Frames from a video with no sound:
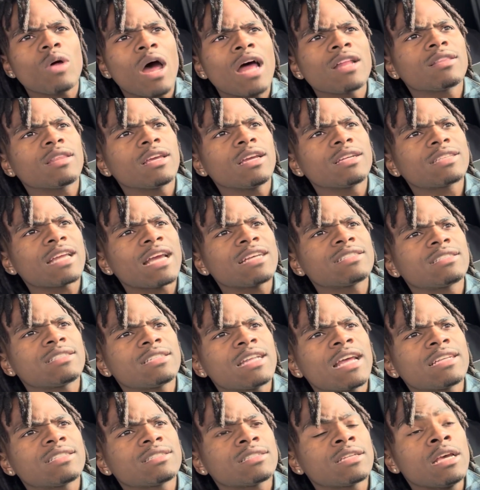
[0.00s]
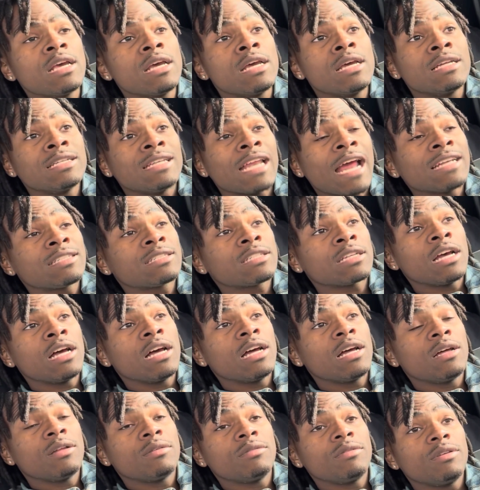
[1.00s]
I think that's
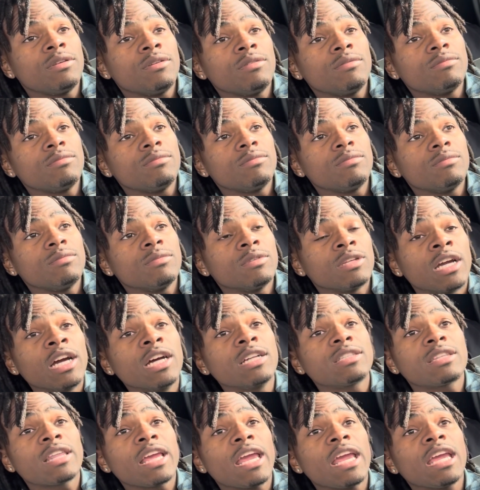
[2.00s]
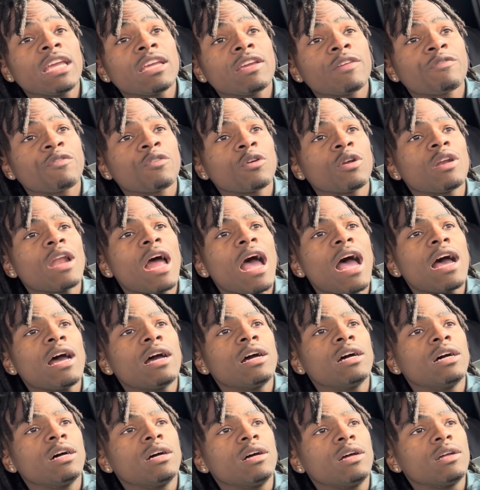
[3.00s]
a good thing if you're not
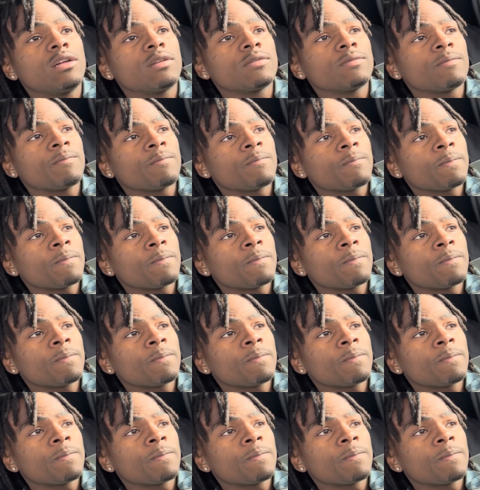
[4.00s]
a